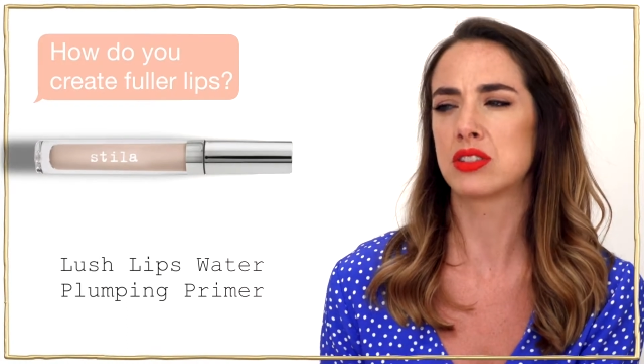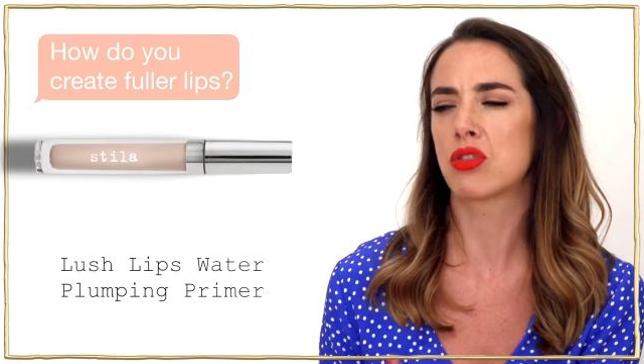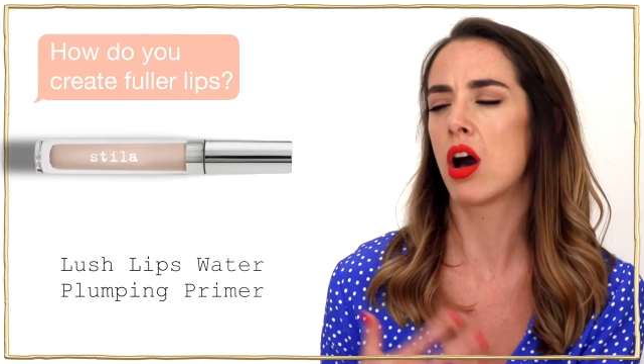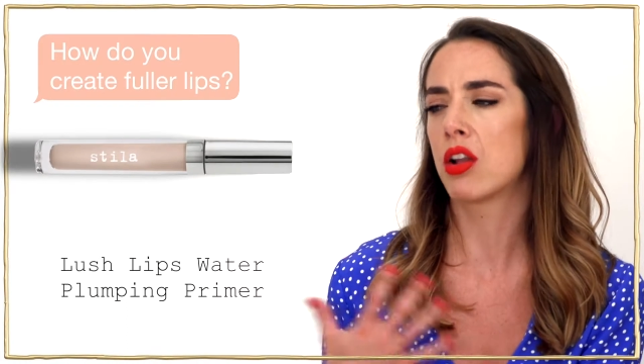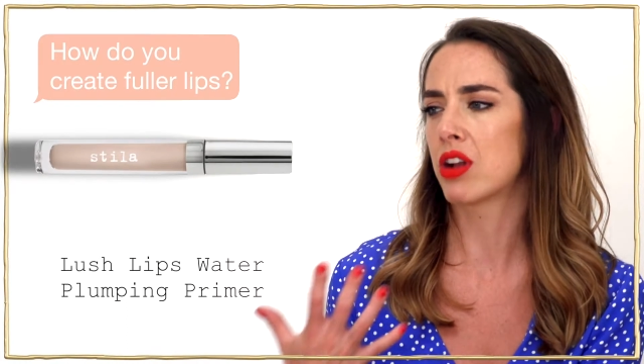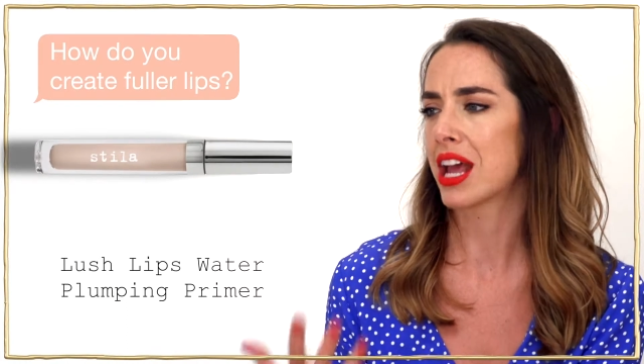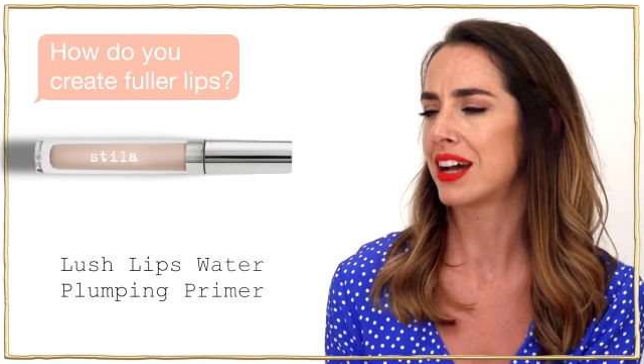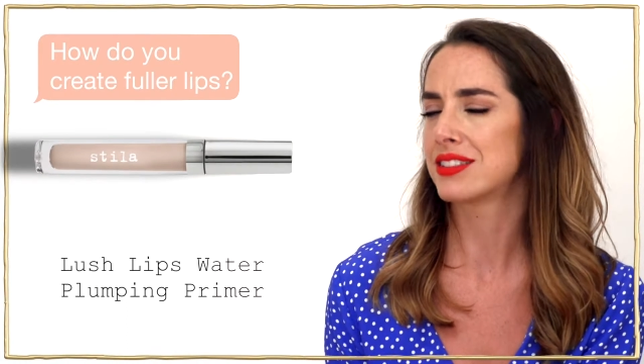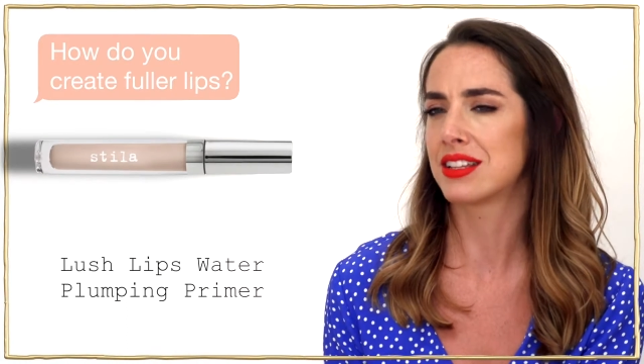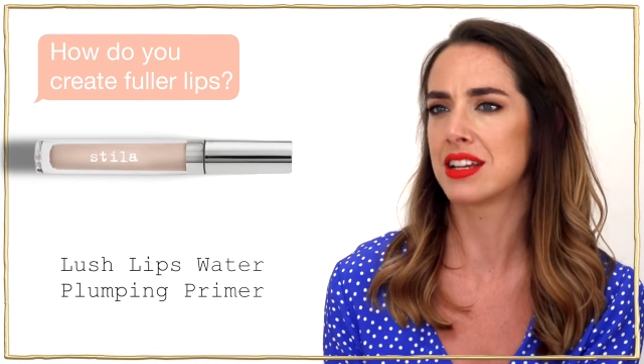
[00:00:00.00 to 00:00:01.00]
It's got hyaluronic
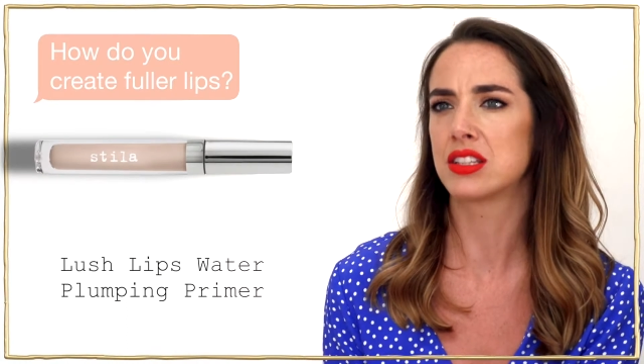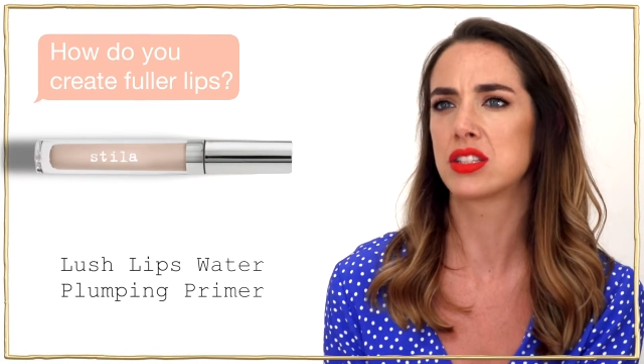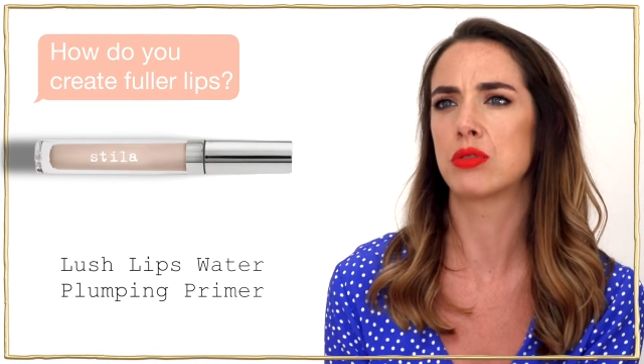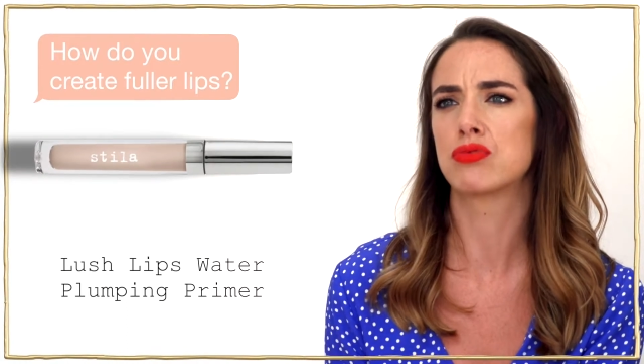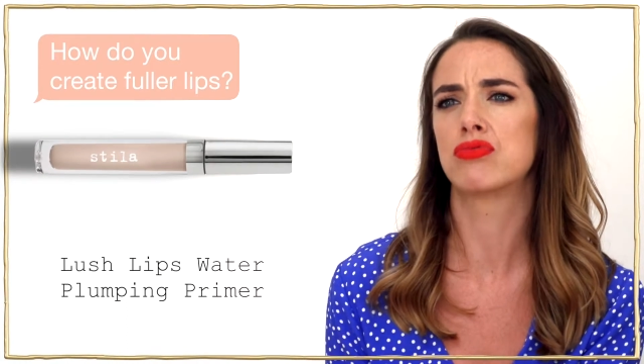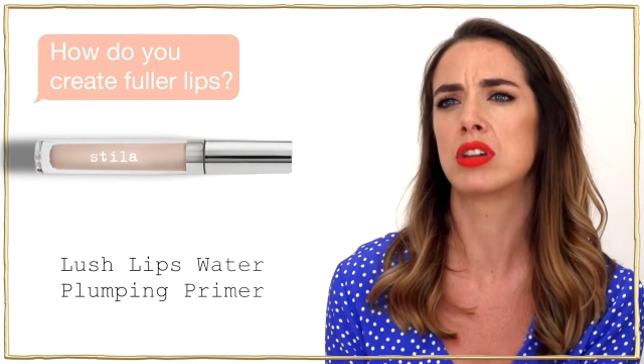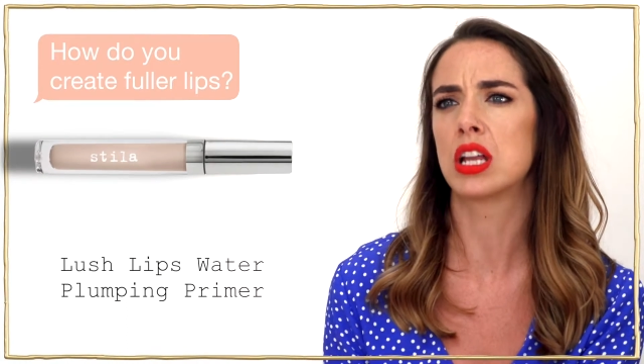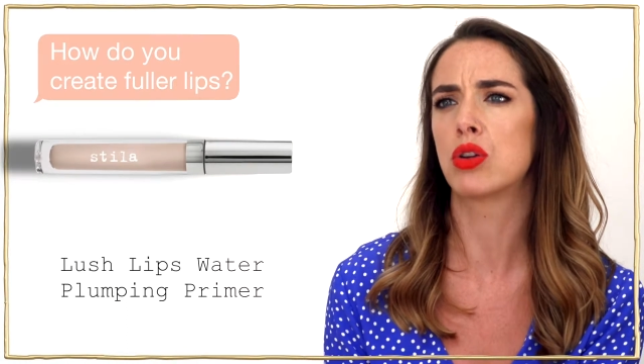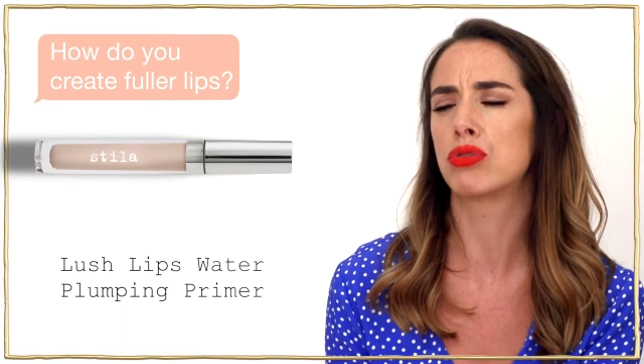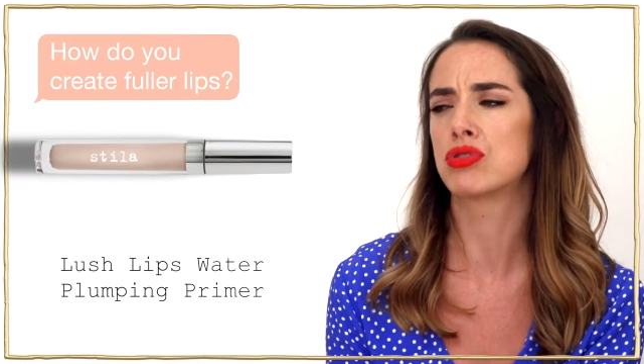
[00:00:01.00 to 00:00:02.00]
acid in, so it's
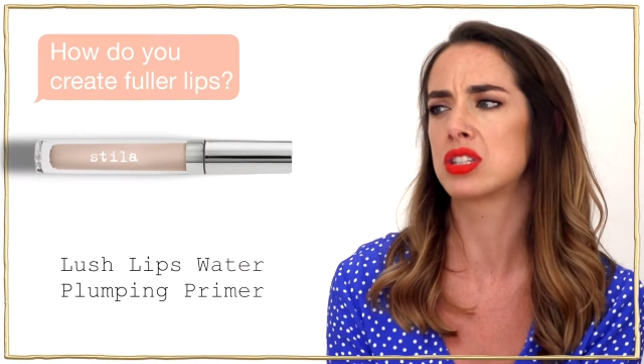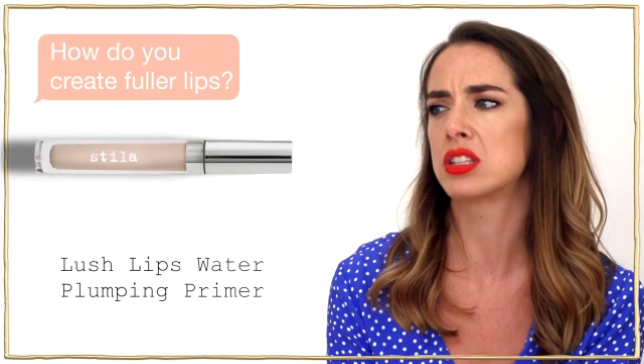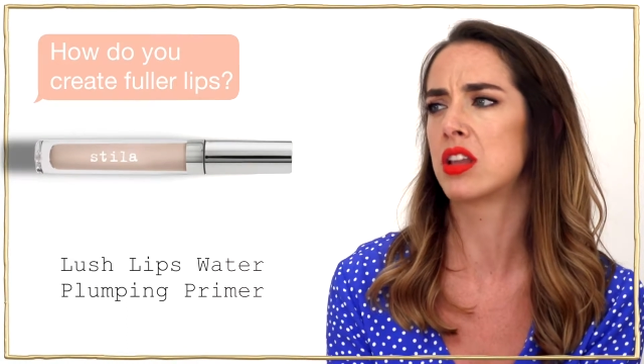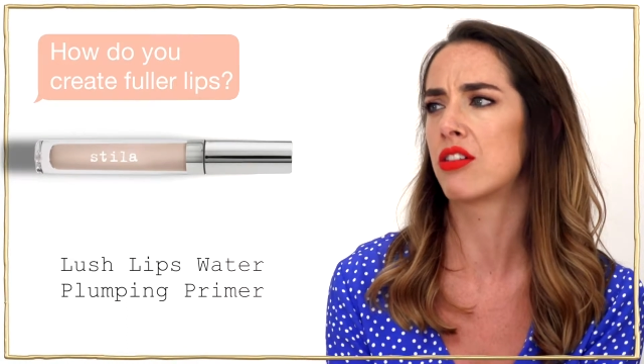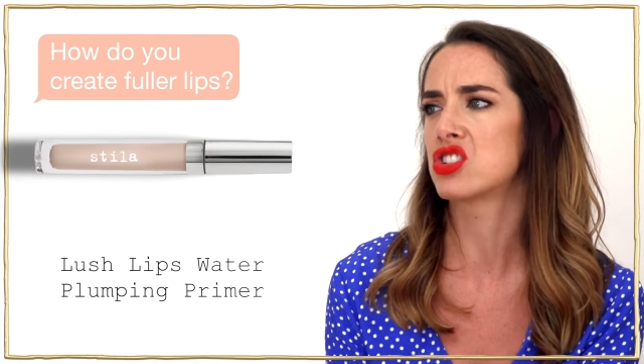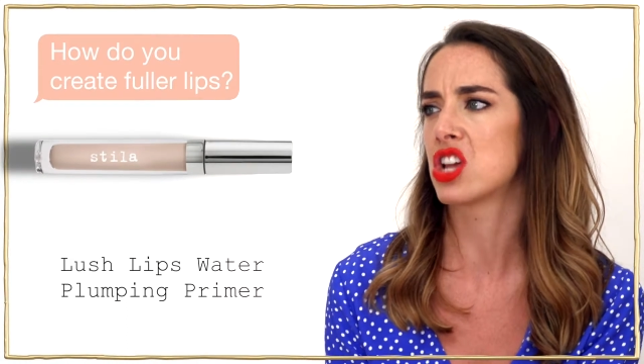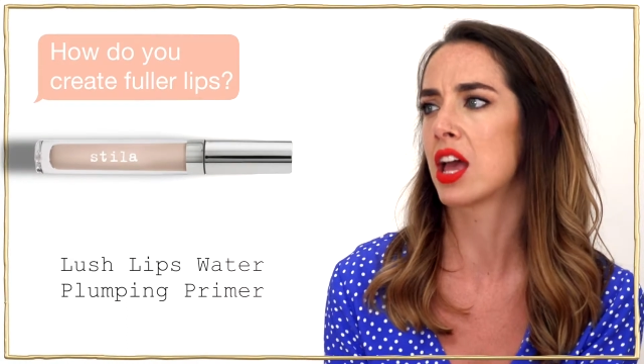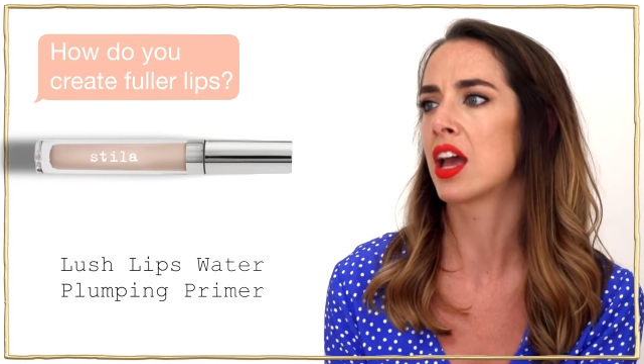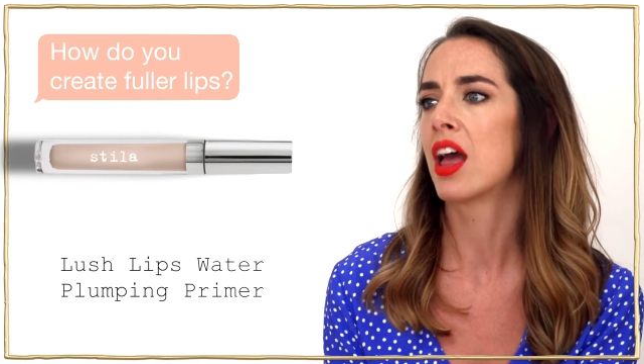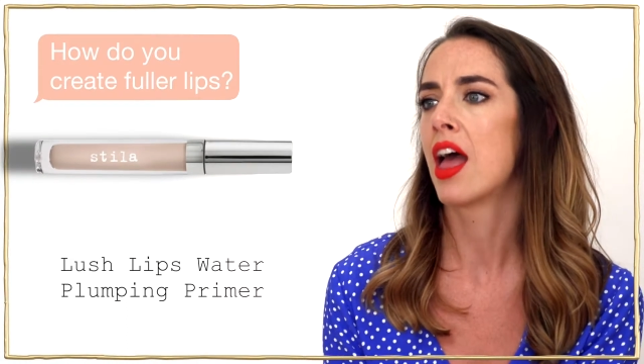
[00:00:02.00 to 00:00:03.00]
really gorgeous and
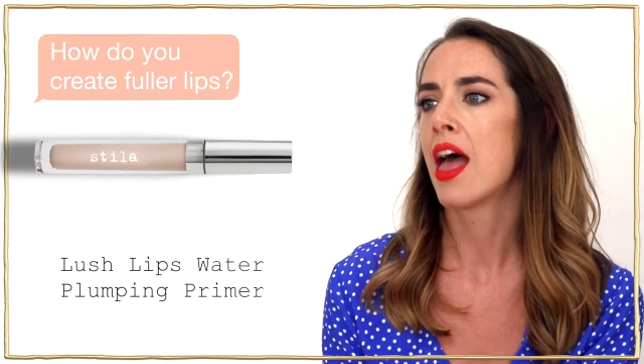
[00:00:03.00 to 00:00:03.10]
nourishing.